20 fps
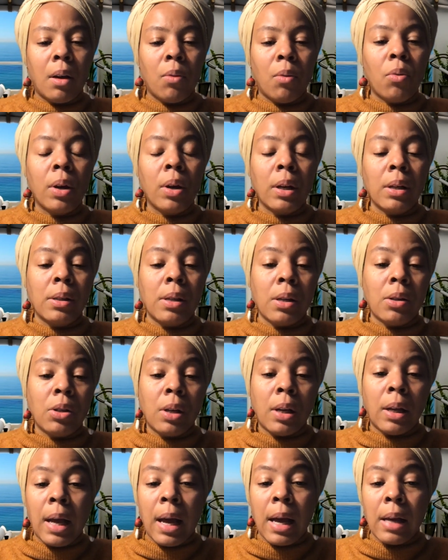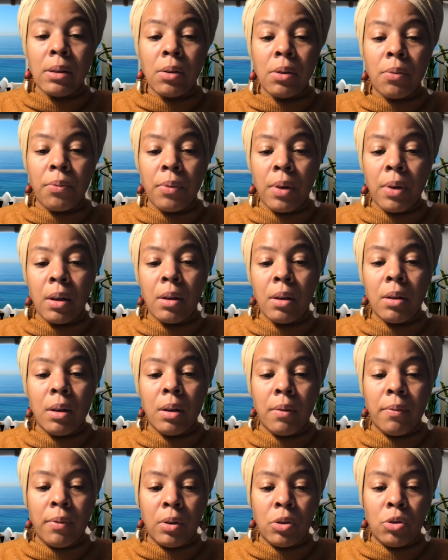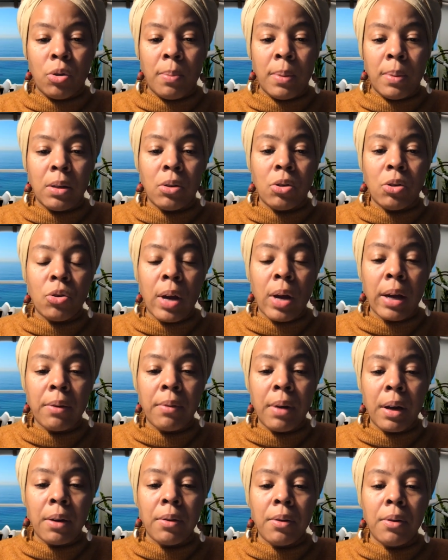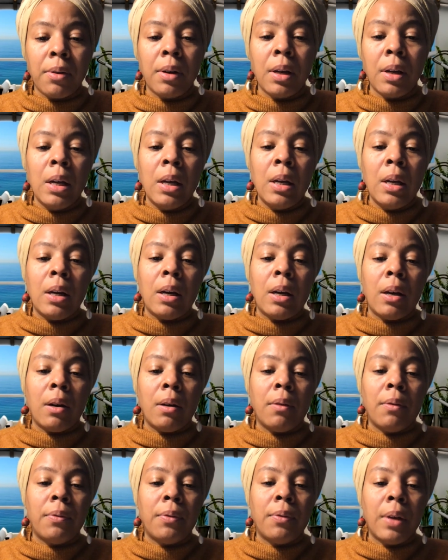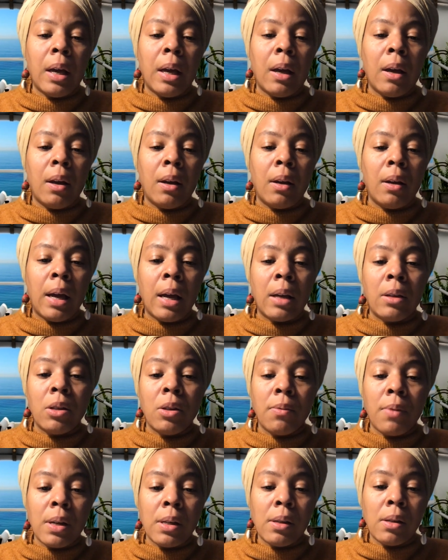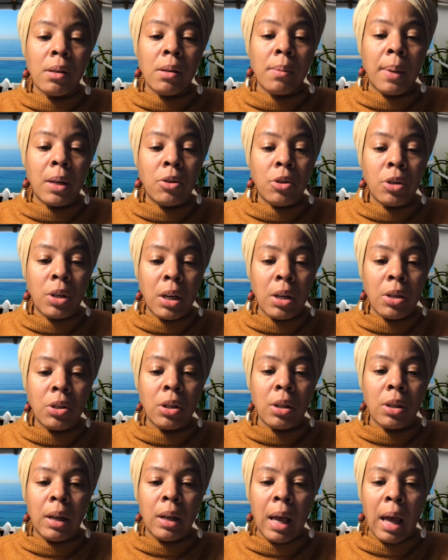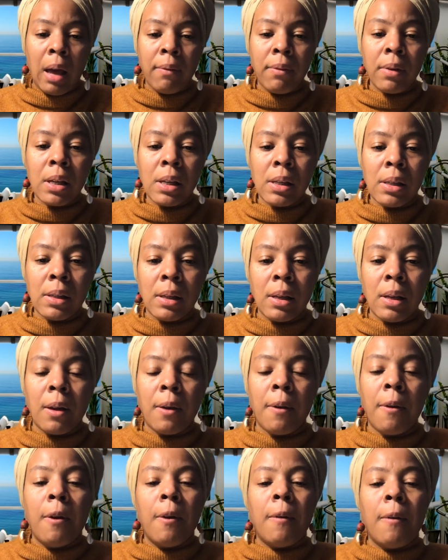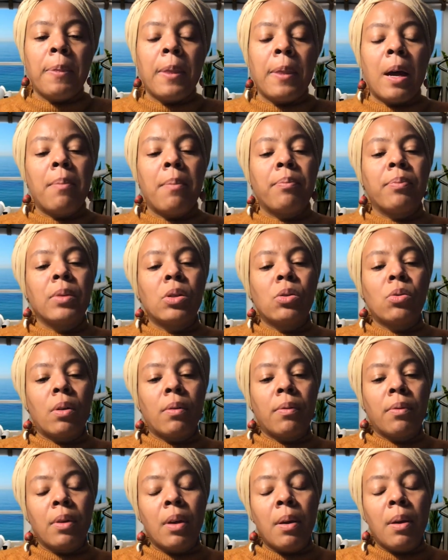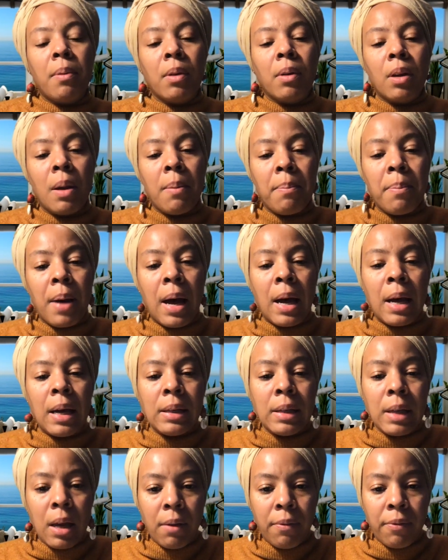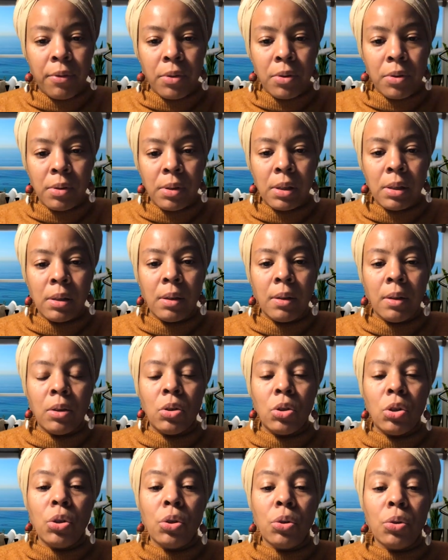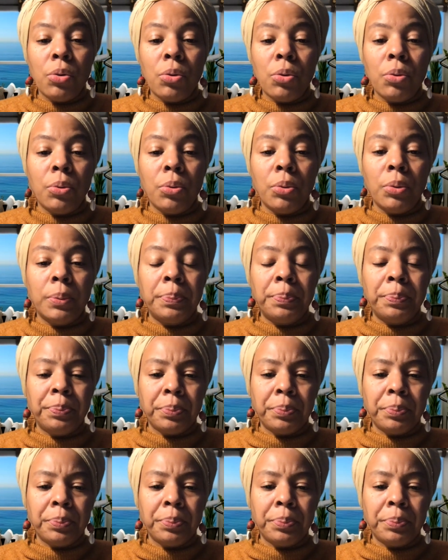organization that has a tremendous track record of anti-racism education and advocacy, sort of combined efforts to